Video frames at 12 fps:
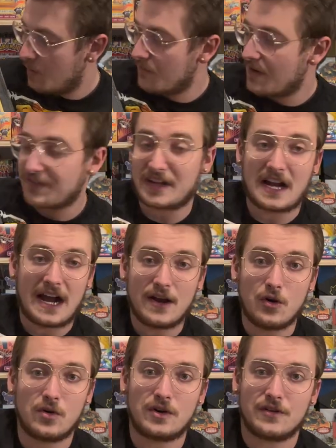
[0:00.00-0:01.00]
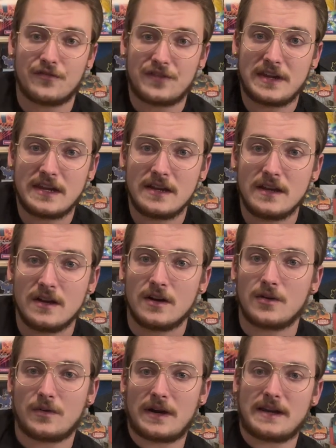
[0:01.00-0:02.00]
we've got the Kyogre V
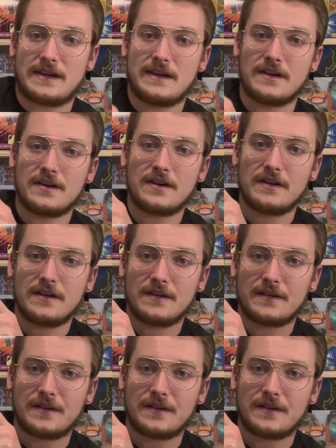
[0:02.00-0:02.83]
right here.